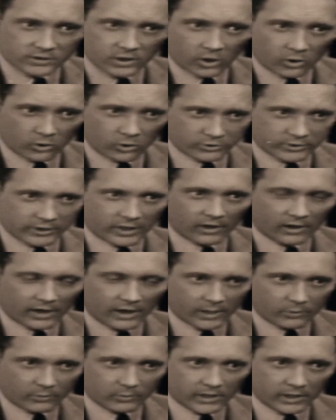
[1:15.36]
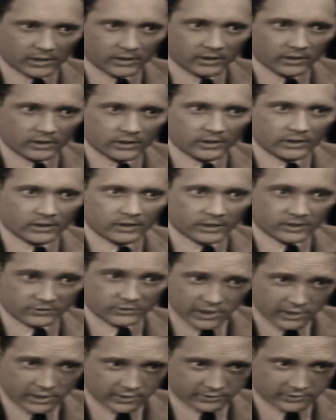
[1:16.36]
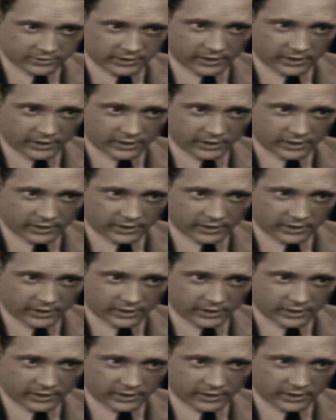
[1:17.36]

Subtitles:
borrowing is the only way we can